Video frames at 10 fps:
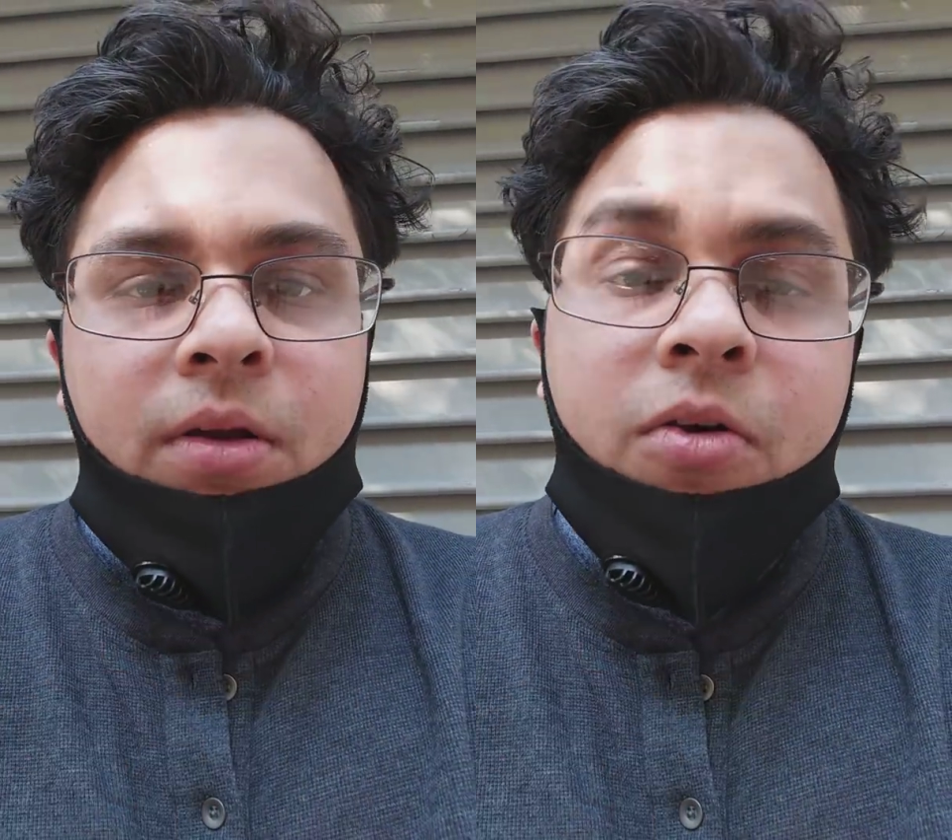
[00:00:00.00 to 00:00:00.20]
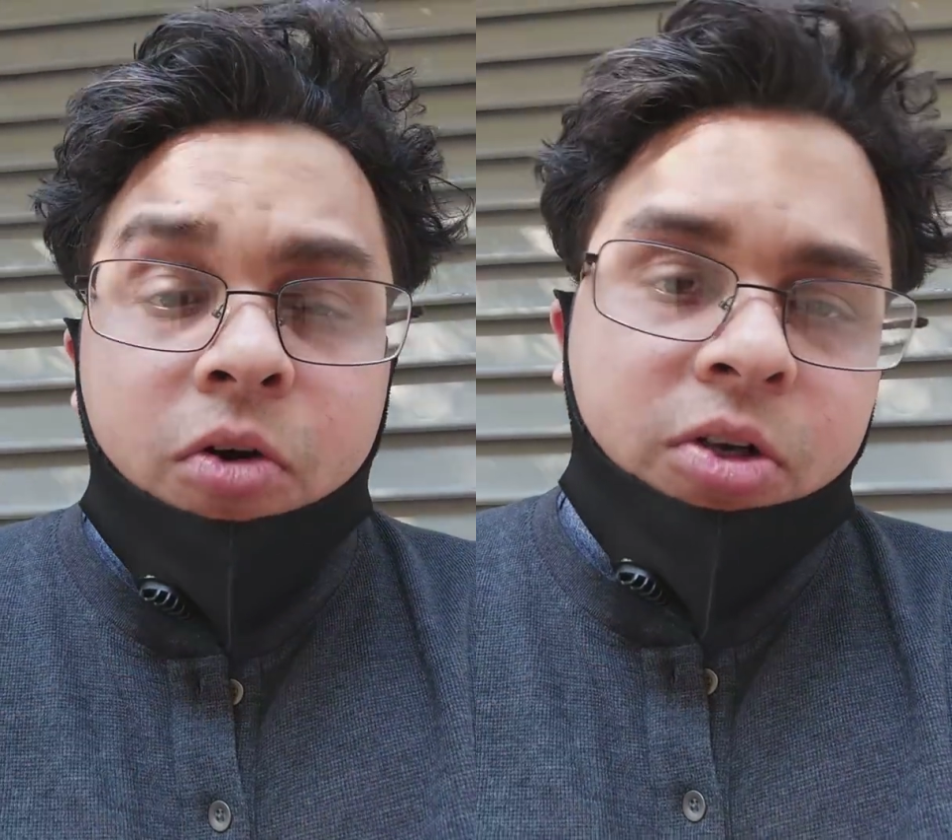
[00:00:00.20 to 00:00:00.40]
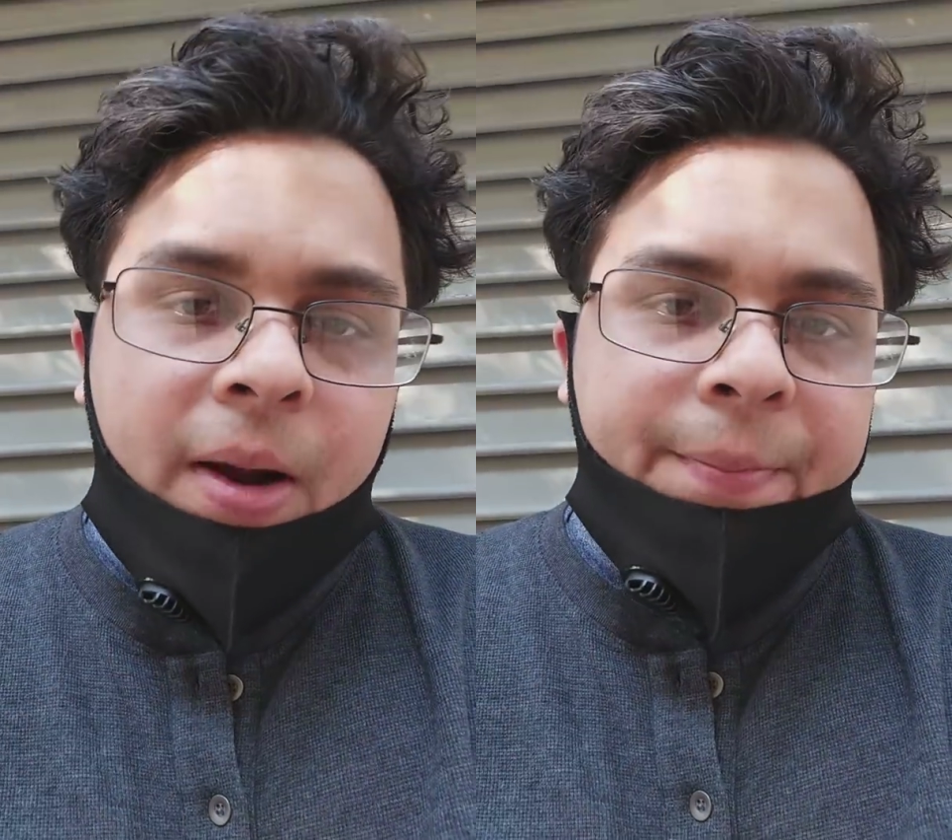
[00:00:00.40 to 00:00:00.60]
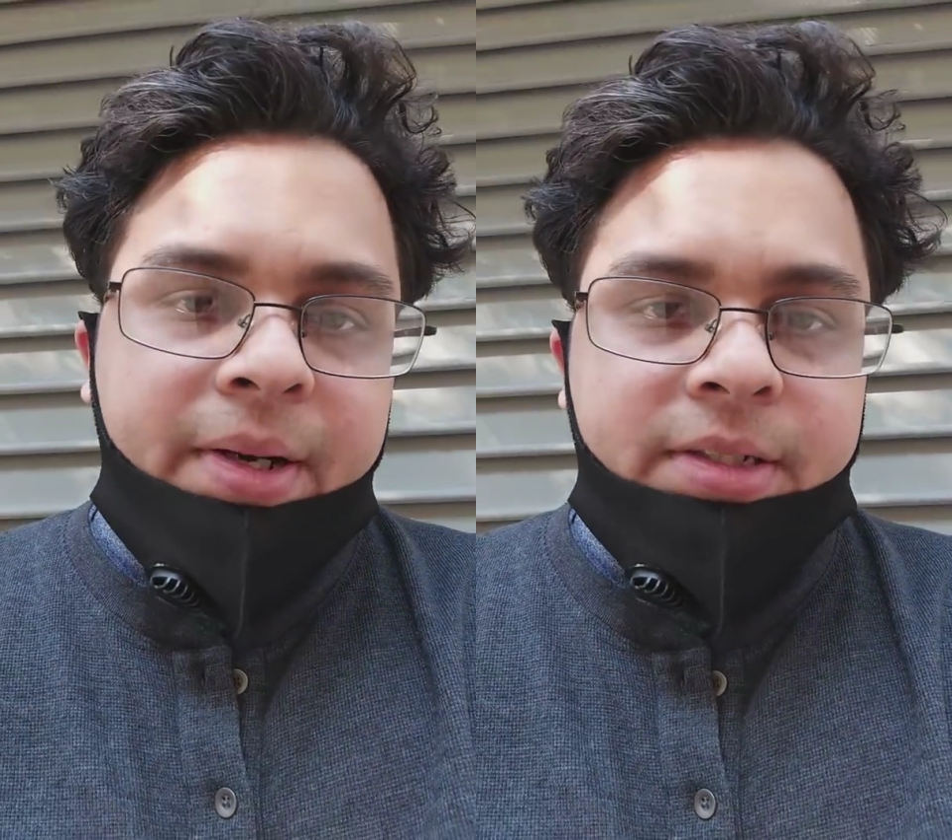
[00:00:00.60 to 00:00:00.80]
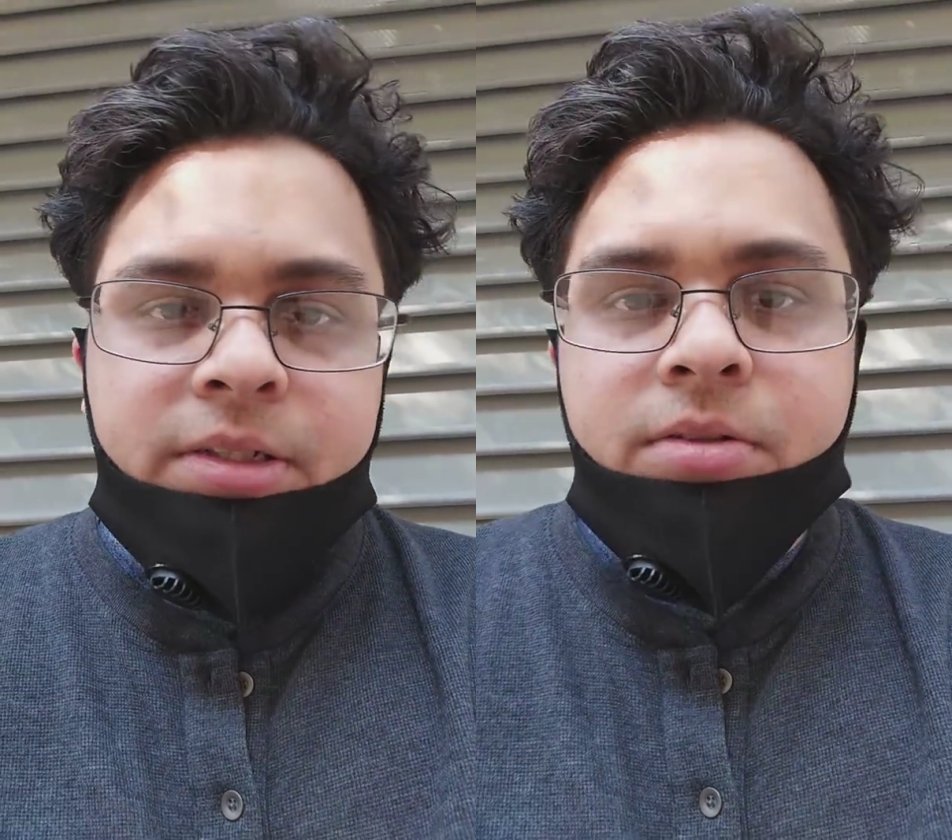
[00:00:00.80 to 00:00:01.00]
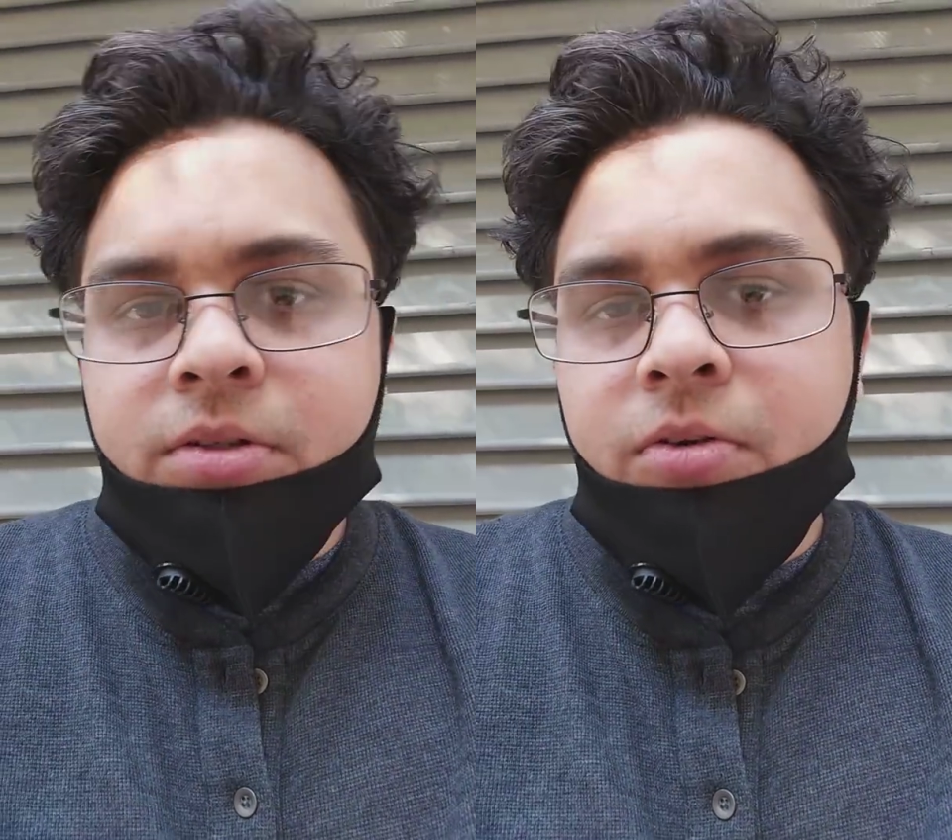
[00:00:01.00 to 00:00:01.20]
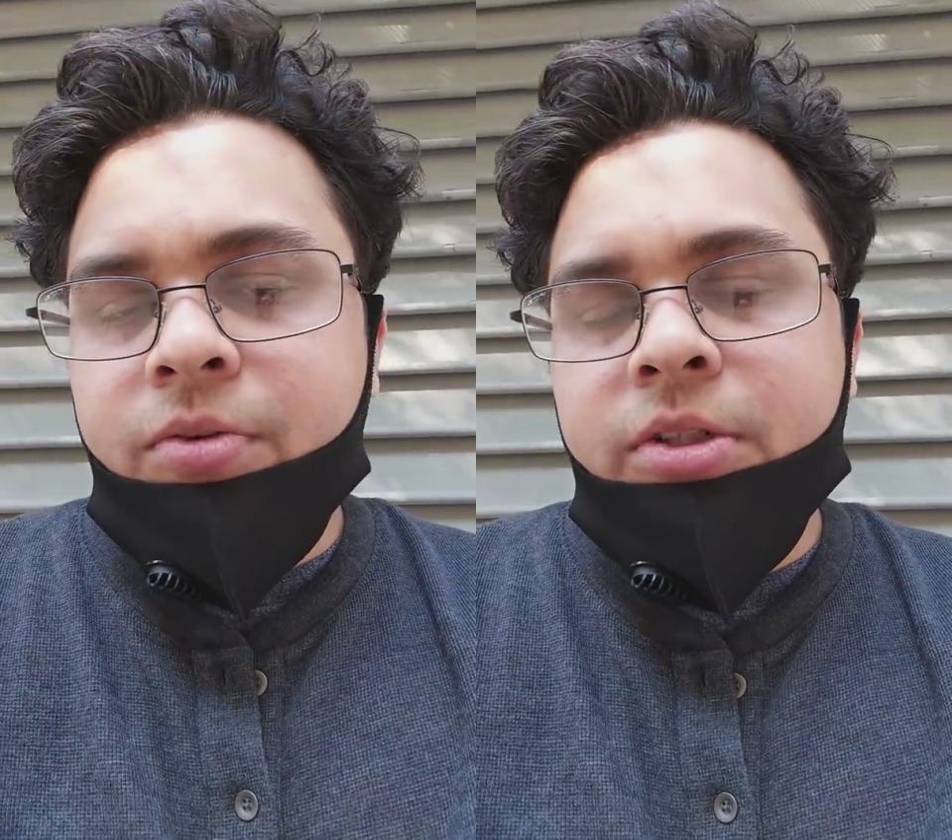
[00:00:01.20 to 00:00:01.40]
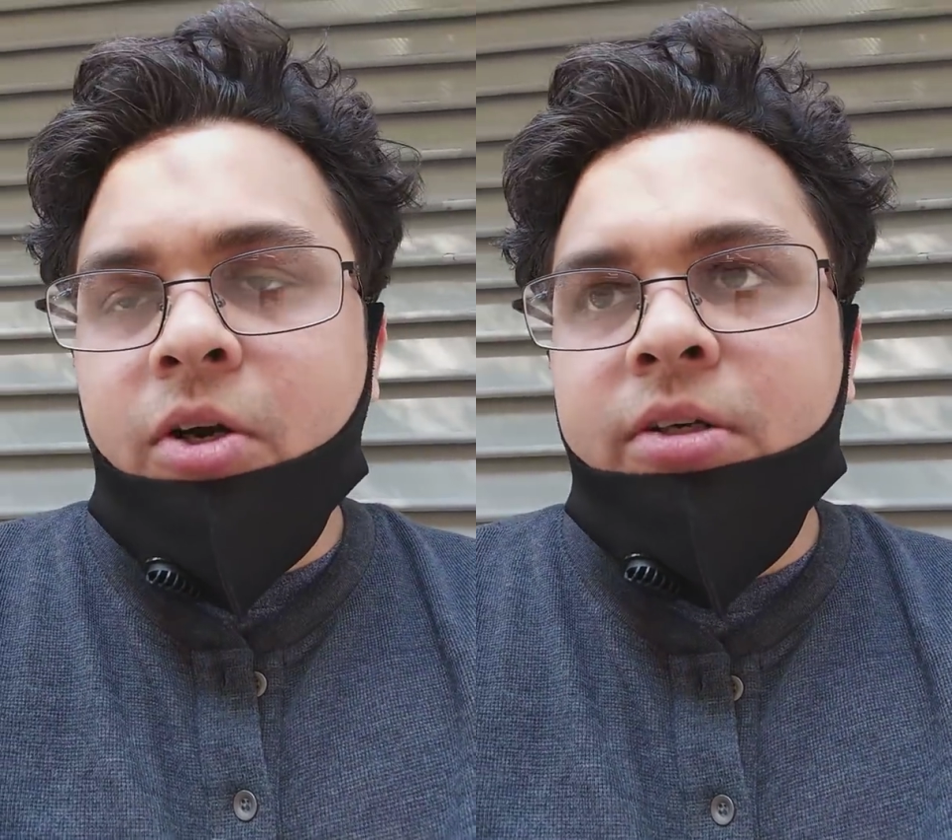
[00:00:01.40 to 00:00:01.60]
good companies.
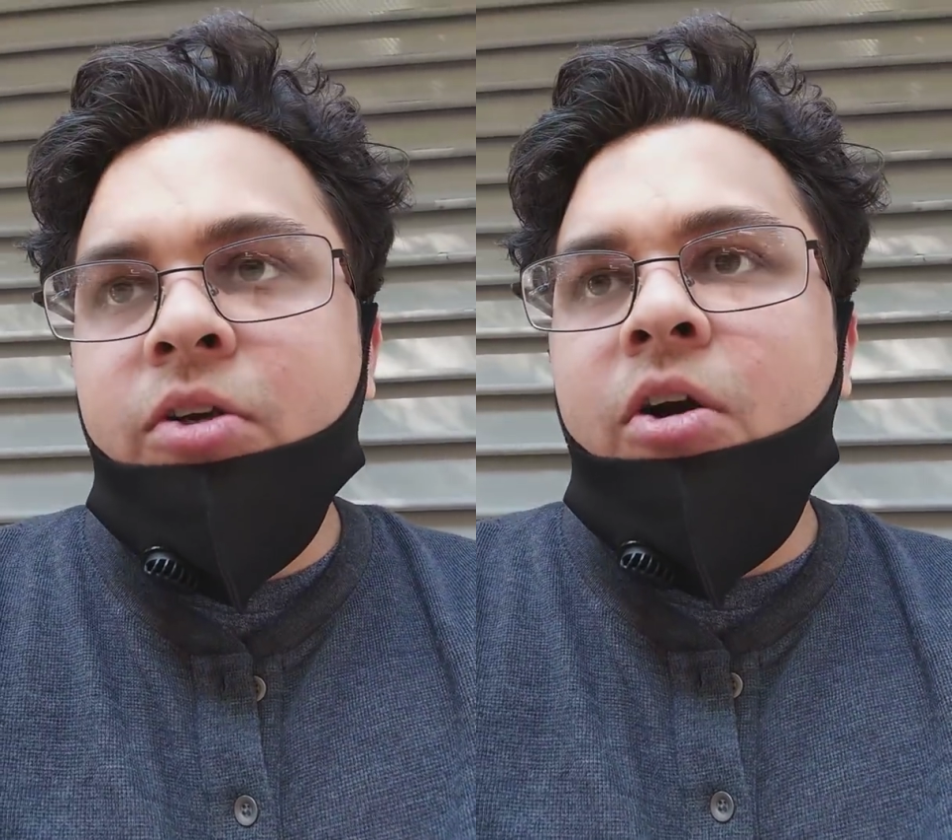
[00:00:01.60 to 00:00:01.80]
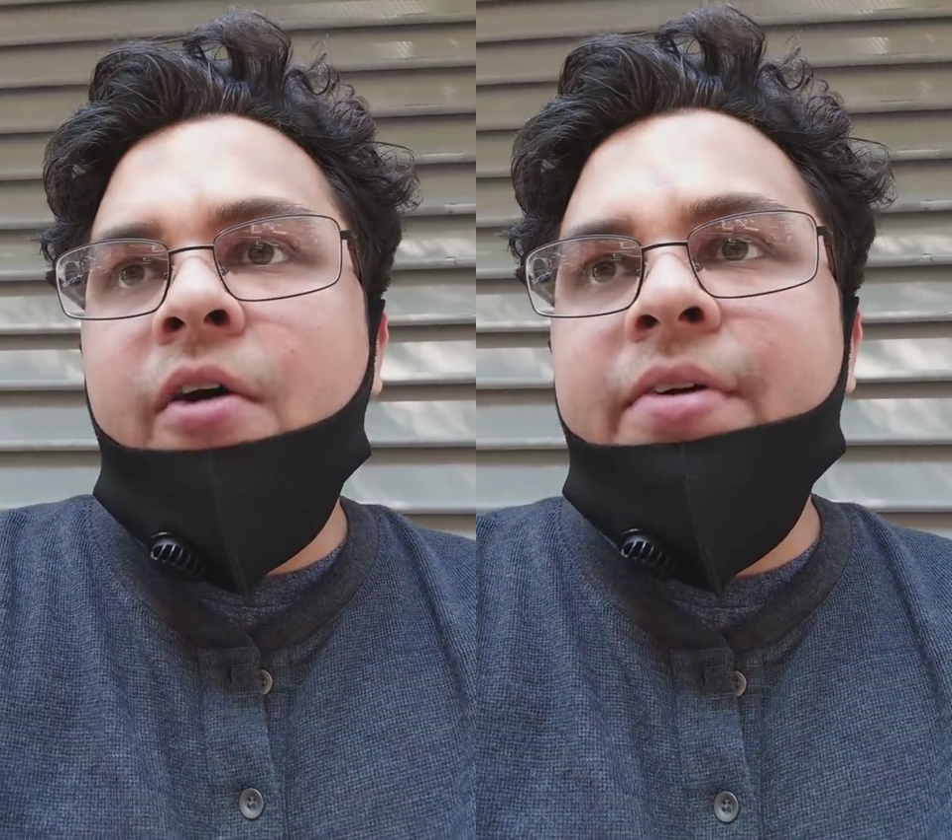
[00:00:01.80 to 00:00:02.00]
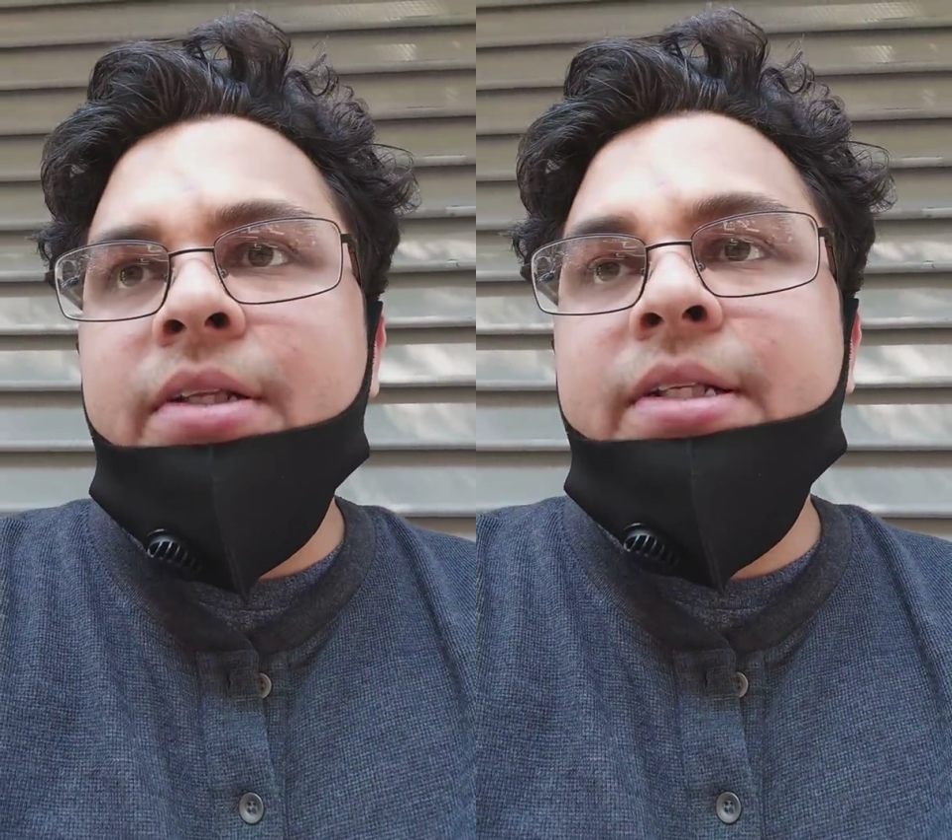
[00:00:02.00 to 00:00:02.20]
We don't often